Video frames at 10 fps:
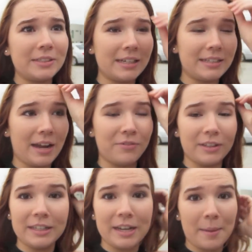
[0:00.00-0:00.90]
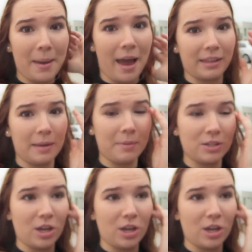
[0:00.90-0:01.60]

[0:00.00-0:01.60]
because I really didn't pack that much.